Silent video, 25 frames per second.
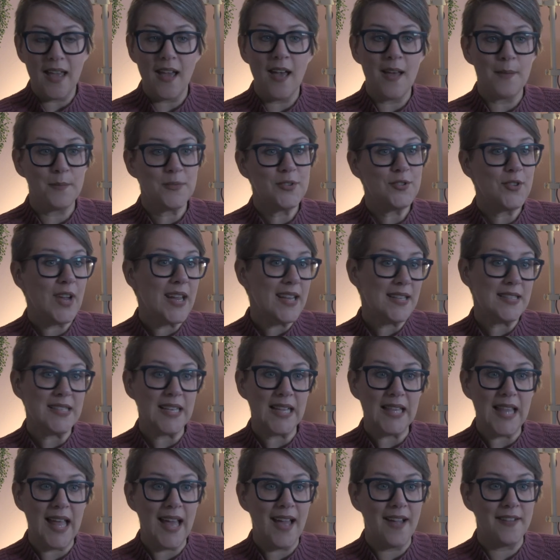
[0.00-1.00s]
um, straight to
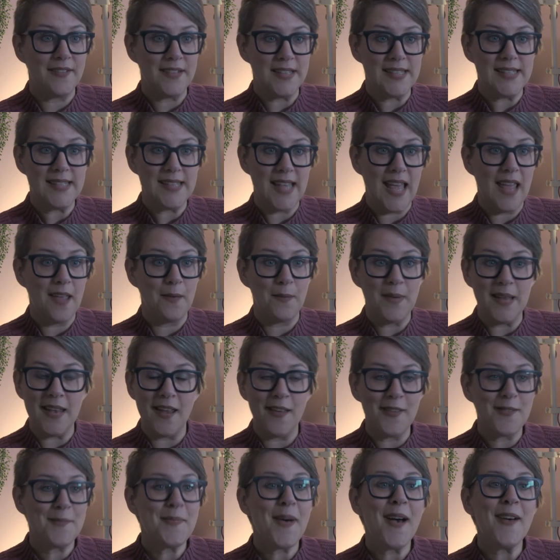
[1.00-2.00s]
Claire and say, we
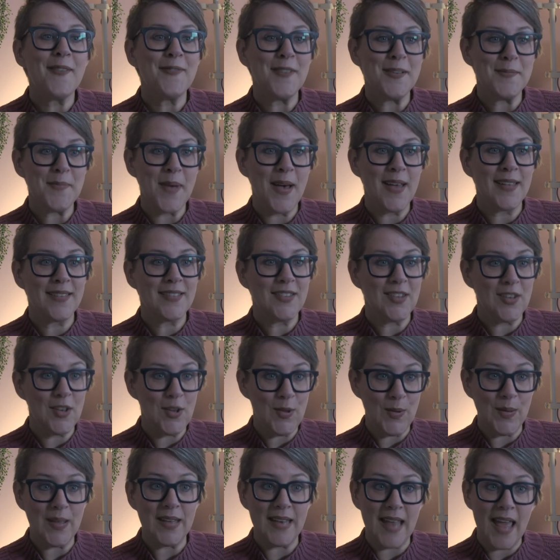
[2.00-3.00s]
know the perfect person
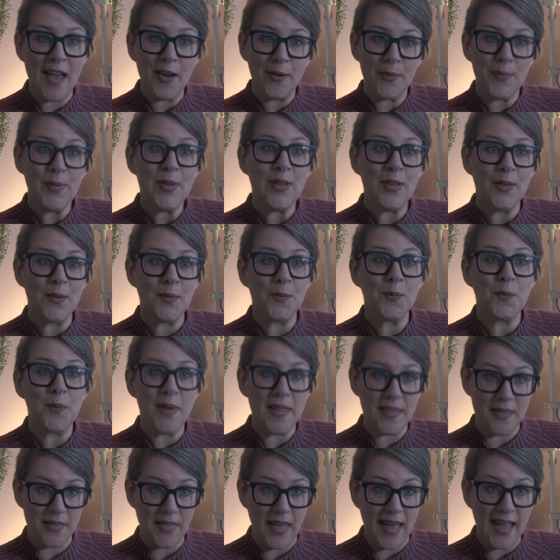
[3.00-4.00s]
who can help you
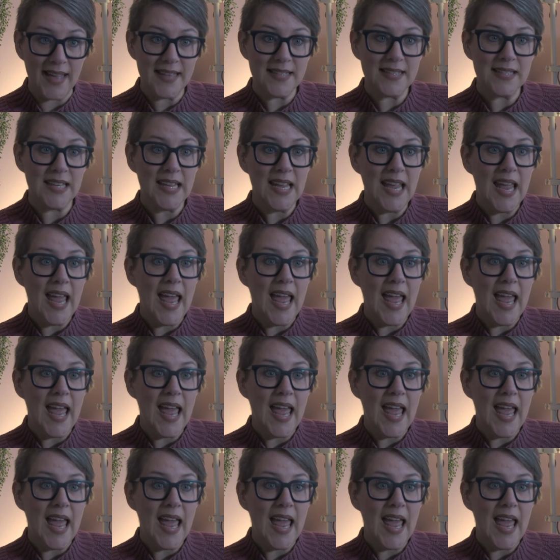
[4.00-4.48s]
with that.